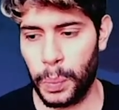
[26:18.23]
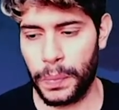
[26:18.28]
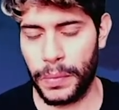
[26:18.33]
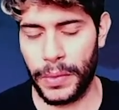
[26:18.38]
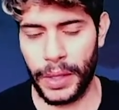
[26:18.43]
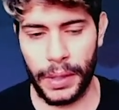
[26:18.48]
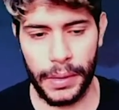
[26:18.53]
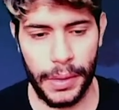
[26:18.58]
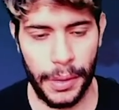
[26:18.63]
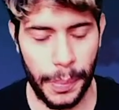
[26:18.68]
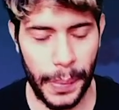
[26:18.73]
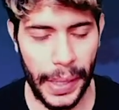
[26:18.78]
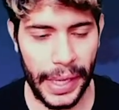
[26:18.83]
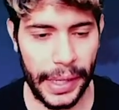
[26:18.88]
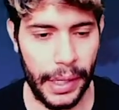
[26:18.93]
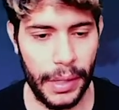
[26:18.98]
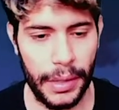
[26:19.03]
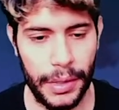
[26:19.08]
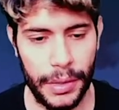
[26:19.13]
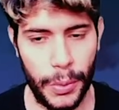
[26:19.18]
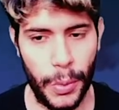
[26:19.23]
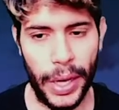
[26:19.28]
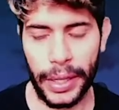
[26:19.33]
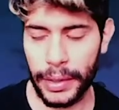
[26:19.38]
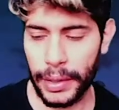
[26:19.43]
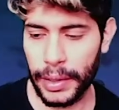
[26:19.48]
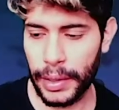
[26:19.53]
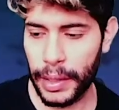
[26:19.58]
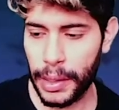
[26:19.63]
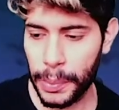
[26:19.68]
They're making us
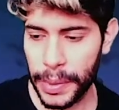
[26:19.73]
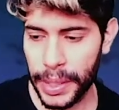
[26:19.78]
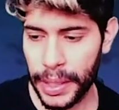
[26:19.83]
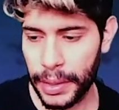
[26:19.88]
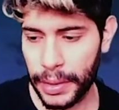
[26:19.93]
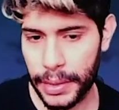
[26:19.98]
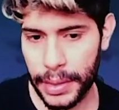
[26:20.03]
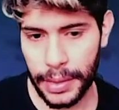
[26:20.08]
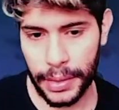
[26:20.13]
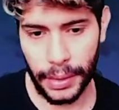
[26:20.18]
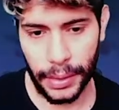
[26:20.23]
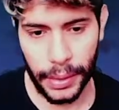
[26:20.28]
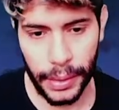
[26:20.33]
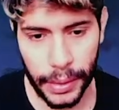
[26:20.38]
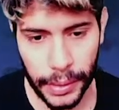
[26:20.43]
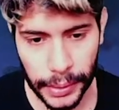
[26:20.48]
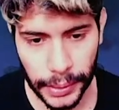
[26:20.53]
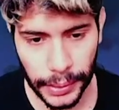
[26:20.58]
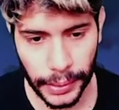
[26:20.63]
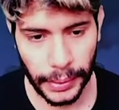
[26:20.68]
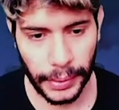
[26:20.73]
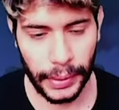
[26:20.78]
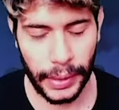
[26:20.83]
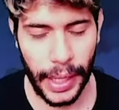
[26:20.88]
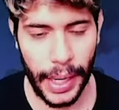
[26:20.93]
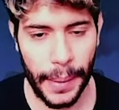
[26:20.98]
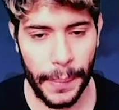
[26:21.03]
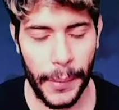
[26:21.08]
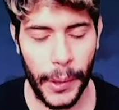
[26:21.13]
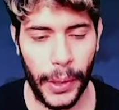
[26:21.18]
wait a little bit, so
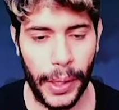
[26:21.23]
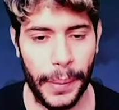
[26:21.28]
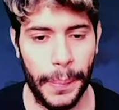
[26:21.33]
yeah, okay.